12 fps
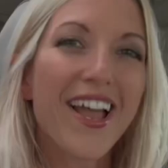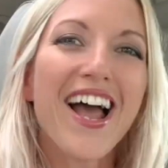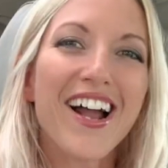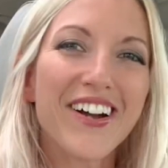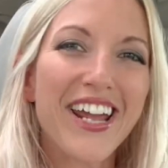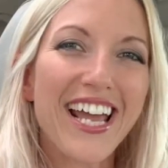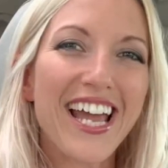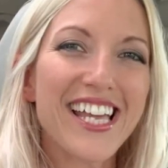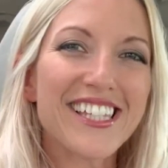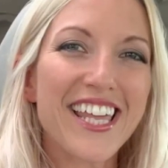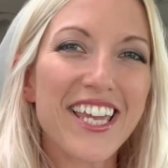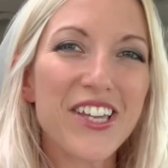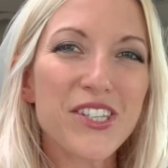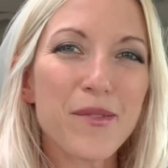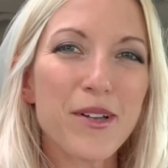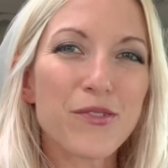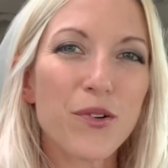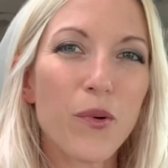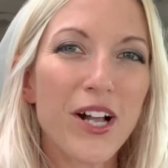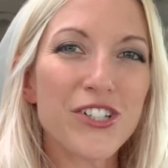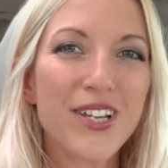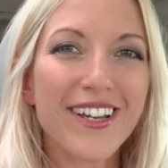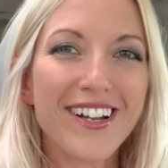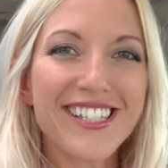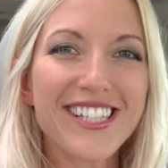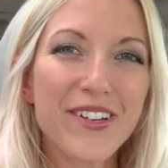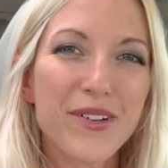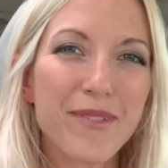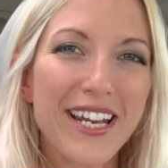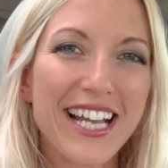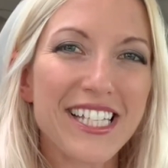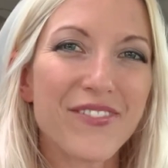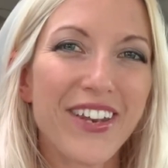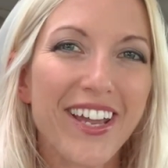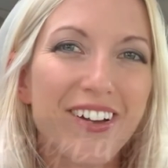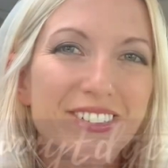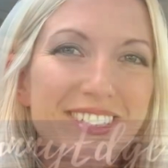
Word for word: Alright you guys, thank you so much for watching and I'll see you in my next video.